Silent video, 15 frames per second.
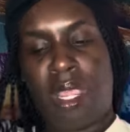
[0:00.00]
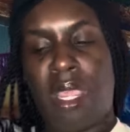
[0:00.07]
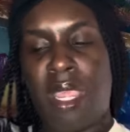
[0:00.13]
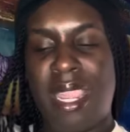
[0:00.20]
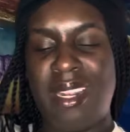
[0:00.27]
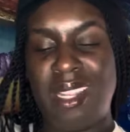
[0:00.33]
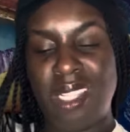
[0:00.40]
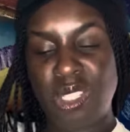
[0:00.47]

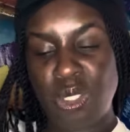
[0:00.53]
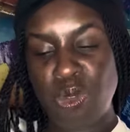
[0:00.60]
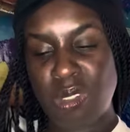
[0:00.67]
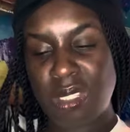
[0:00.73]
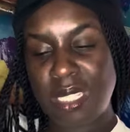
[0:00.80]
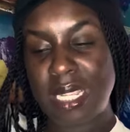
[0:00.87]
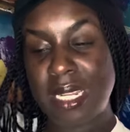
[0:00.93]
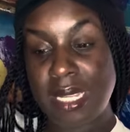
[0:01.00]
And then you
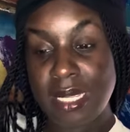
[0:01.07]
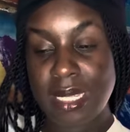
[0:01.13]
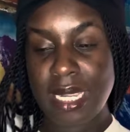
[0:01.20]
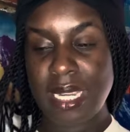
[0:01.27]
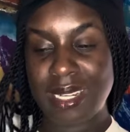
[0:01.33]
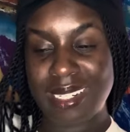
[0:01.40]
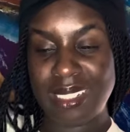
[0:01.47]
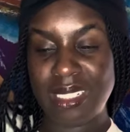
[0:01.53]
sit
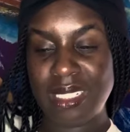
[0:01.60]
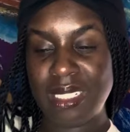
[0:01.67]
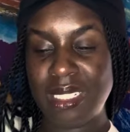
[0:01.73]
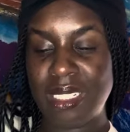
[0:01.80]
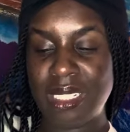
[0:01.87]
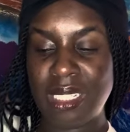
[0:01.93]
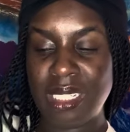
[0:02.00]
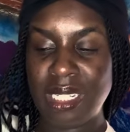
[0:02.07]
here
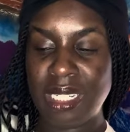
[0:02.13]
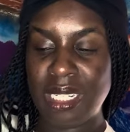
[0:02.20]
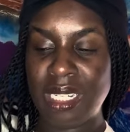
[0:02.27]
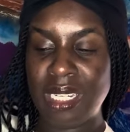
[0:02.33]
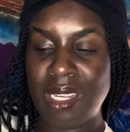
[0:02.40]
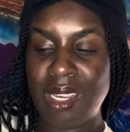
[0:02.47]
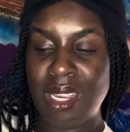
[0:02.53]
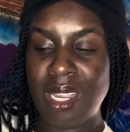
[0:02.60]

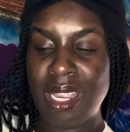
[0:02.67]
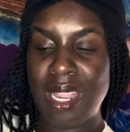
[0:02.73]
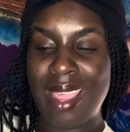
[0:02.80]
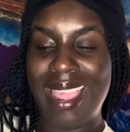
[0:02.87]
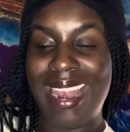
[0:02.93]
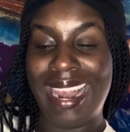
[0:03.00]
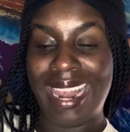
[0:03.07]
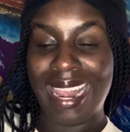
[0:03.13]

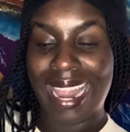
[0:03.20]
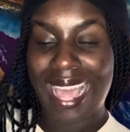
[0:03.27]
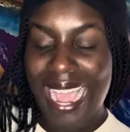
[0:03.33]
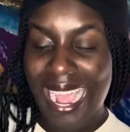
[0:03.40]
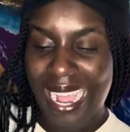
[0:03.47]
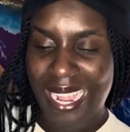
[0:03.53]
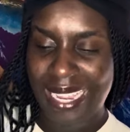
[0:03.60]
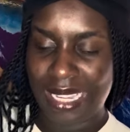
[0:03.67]
and
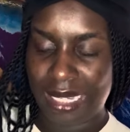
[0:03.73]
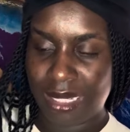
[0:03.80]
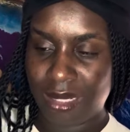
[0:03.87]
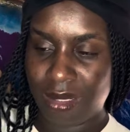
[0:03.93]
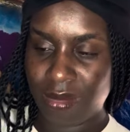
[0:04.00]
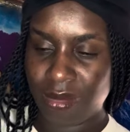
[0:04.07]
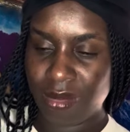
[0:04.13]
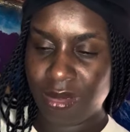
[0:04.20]
lie
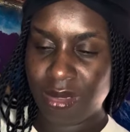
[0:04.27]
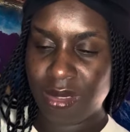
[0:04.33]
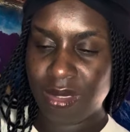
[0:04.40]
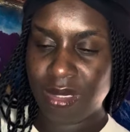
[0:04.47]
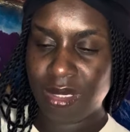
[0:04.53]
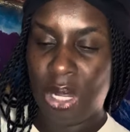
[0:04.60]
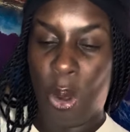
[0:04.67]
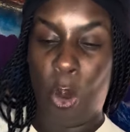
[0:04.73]

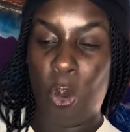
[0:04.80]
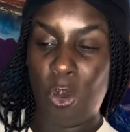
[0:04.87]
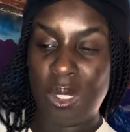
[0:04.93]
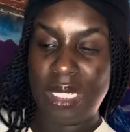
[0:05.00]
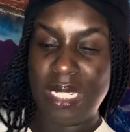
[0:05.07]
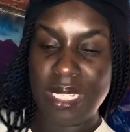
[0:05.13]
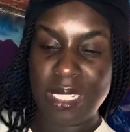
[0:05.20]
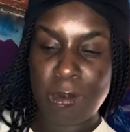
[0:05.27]
on
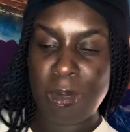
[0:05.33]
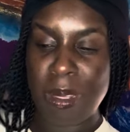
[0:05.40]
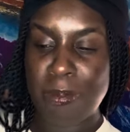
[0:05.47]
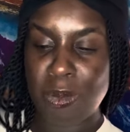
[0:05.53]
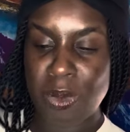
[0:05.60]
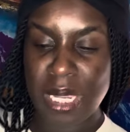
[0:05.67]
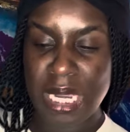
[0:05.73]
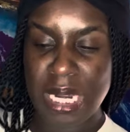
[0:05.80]
these
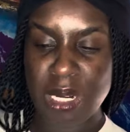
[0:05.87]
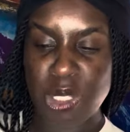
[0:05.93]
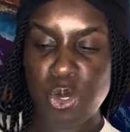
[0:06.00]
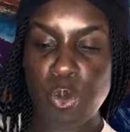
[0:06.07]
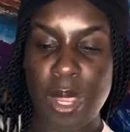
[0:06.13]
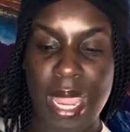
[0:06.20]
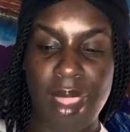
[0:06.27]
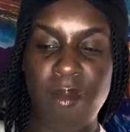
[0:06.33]
people here to
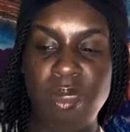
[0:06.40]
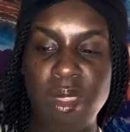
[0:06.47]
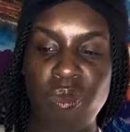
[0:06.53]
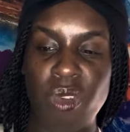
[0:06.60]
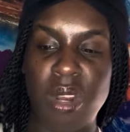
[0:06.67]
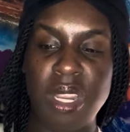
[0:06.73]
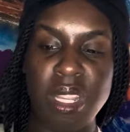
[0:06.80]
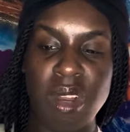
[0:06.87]
have them
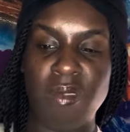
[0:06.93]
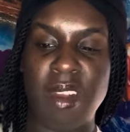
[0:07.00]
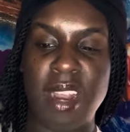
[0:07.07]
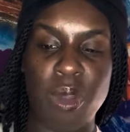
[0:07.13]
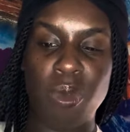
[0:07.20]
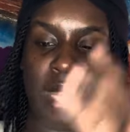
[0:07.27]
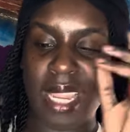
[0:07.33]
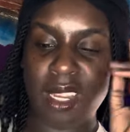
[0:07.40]
running
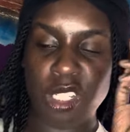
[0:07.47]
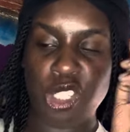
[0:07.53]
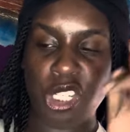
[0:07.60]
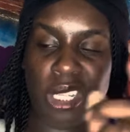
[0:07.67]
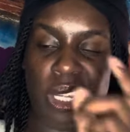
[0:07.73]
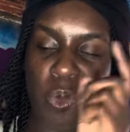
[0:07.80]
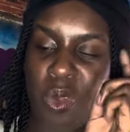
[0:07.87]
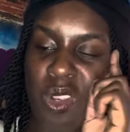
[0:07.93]
around like a
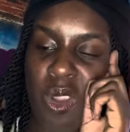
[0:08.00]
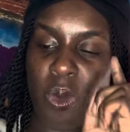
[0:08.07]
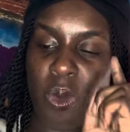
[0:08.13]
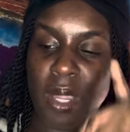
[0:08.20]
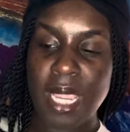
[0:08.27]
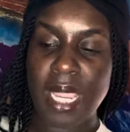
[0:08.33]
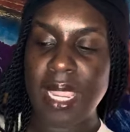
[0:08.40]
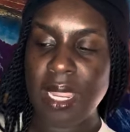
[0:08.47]
chicken with
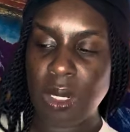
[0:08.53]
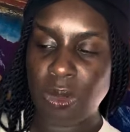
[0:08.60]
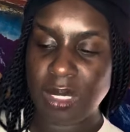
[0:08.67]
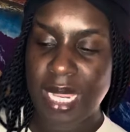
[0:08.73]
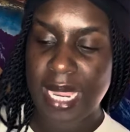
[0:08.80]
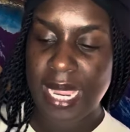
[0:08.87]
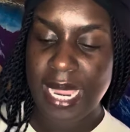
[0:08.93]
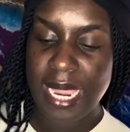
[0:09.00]
head on
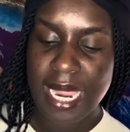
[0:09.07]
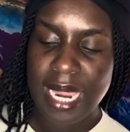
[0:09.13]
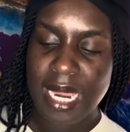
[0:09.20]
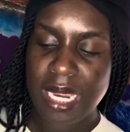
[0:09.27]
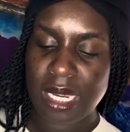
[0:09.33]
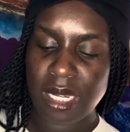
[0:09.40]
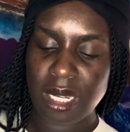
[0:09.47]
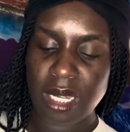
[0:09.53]
their
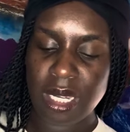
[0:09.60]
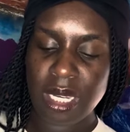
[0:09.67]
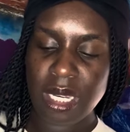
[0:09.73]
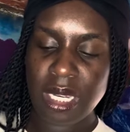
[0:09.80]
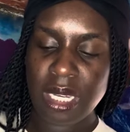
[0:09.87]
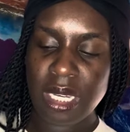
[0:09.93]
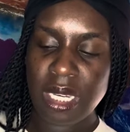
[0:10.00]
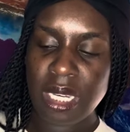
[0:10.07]
head
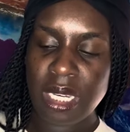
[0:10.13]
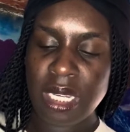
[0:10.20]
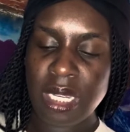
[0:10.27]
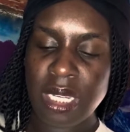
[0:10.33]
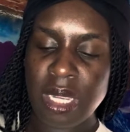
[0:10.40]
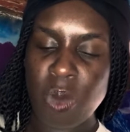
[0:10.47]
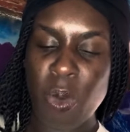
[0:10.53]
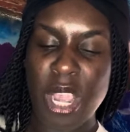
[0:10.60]

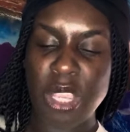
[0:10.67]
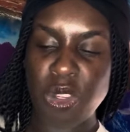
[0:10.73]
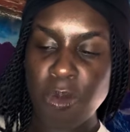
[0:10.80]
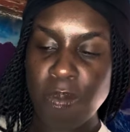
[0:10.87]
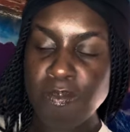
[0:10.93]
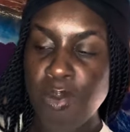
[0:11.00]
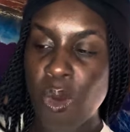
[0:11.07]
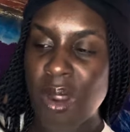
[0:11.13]
while you're
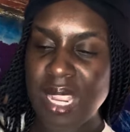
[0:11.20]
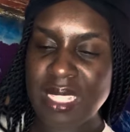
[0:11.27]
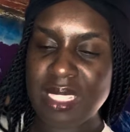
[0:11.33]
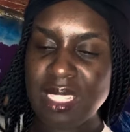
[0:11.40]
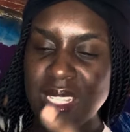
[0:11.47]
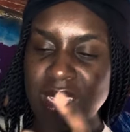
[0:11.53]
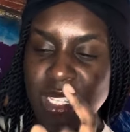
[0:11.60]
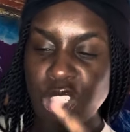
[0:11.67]

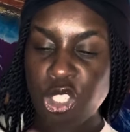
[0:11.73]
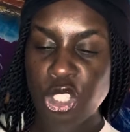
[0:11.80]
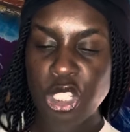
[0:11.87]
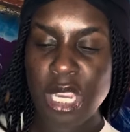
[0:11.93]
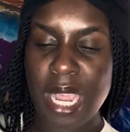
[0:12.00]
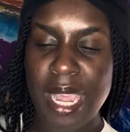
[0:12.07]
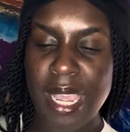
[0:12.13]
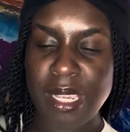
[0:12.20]
poisoning this
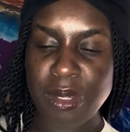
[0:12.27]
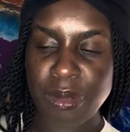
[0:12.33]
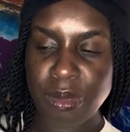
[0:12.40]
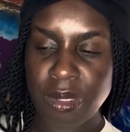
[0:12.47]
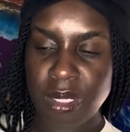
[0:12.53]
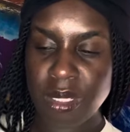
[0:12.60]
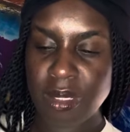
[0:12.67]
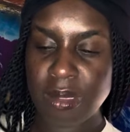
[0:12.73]
child.